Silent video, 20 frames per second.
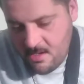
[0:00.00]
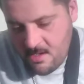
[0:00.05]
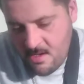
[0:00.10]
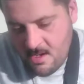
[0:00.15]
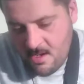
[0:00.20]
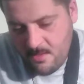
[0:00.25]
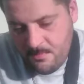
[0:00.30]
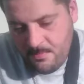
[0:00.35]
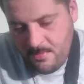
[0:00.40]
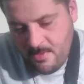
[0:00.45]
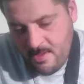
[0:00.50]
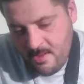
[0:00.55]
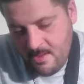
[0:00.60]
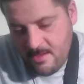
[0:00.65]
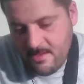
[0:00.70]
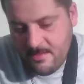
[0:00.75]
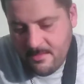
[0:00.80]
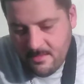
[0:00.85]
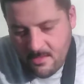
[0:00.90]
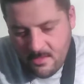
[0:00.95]
I'll play
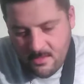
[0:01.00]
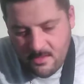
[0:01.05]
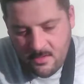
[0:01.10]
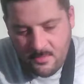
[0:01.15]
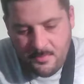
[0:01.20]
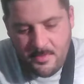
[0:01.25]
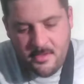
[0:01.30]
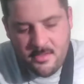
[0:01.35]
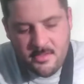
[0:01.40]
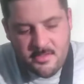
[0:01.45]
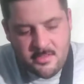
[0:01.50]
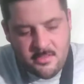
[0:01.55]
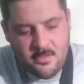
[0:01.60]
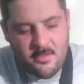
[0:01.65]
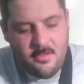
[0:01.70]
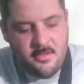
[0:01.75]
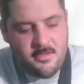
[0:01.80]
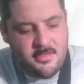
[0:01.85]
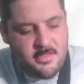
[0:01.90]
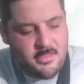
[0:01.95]
like a little bit of the song,